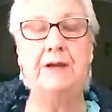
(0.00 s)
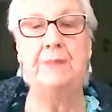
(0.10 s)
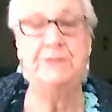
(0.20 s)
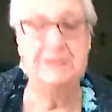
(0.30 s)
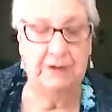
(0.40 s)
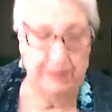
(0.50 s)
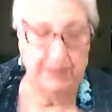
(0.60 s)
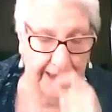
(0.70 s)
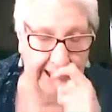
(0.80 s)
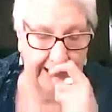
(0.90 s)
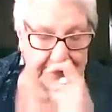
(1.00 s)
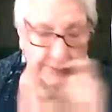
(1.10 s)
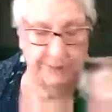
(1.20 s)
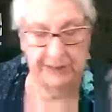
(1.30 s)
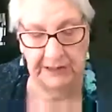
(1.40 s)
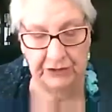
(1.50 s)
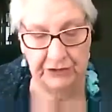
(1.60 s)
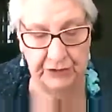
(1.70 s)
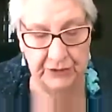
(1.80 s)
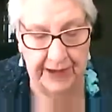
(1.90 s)
just going back to beginning to
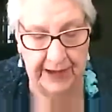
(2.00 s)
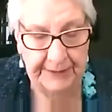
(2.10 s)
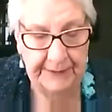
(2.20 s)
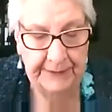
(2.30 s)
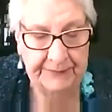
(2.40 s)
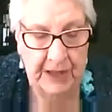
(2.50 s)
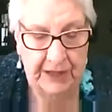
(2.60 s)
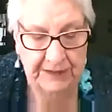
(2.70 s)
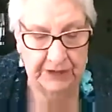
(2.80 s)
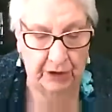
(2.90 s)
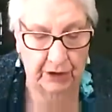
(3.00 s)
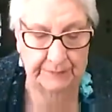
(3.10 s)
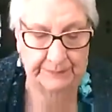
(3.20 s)
do that. So